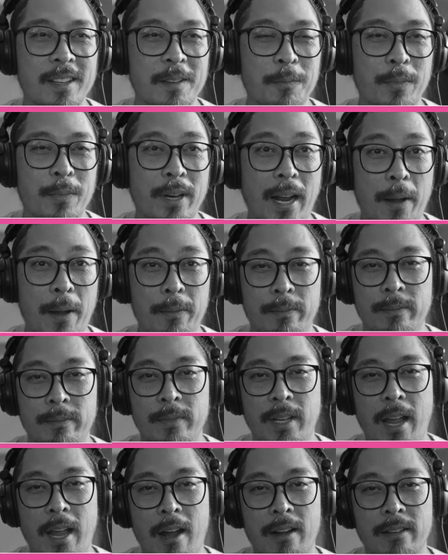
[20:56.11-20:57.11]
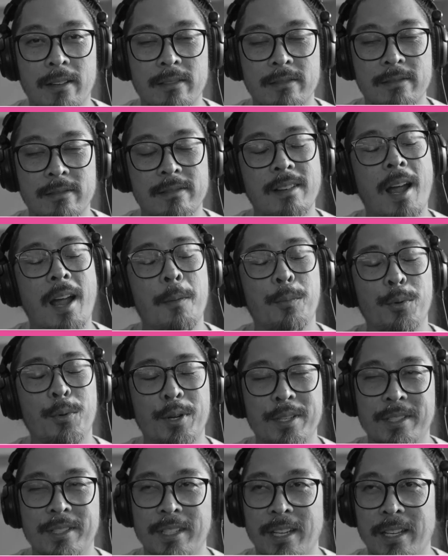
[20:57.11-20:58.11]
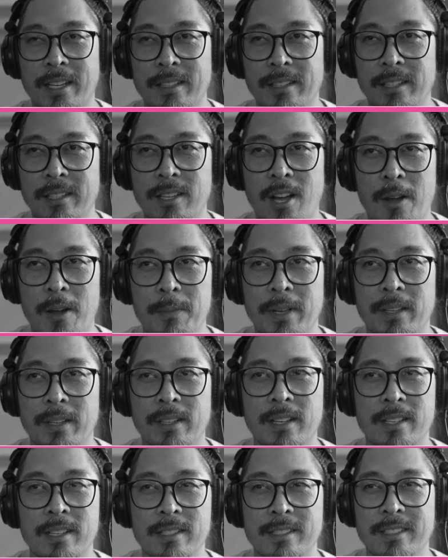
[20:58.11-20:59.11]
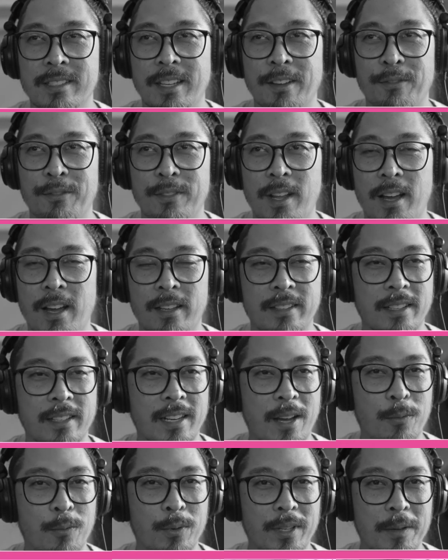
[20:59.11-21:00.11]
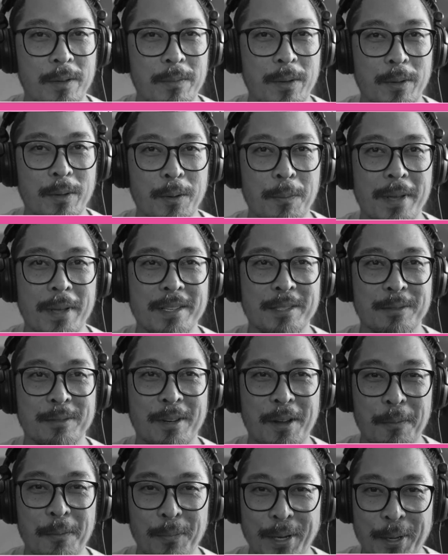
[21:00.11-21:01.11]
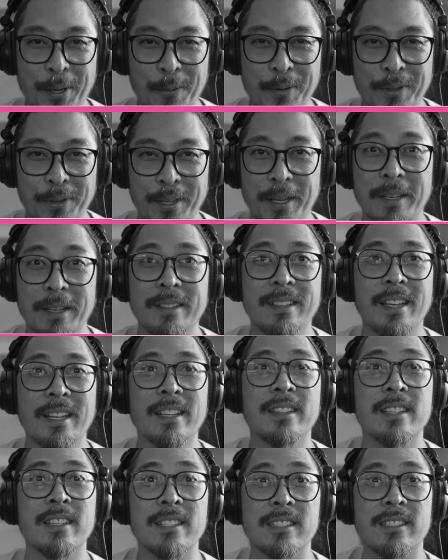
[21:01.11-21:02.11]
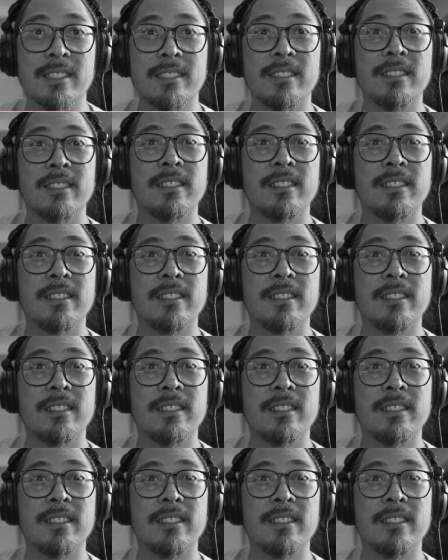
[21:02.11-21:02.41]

But Garrett, I appreciate the comment, because if not, then I wouldn't be able to mess around and play with it and get this